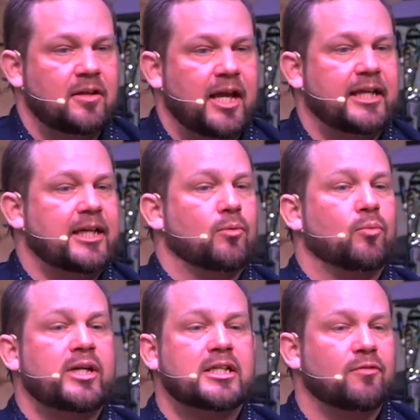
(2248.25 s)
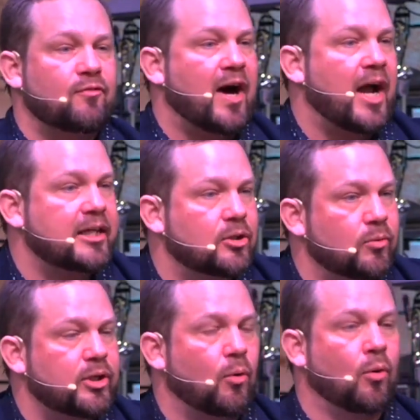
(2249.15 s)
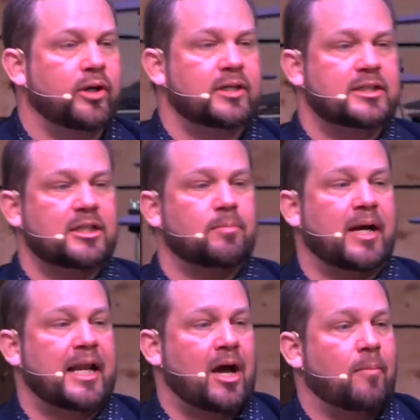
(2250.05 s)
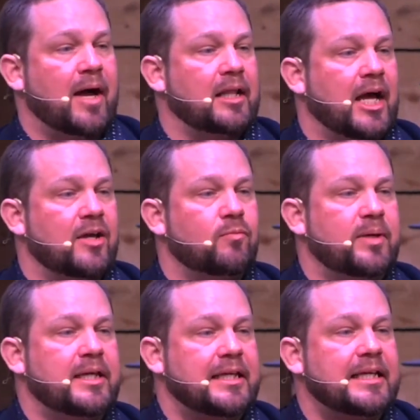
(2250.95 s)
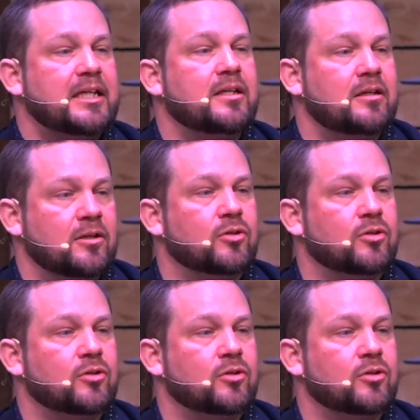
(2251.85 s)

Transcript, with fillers: and get redefined and reoriented by now my life being in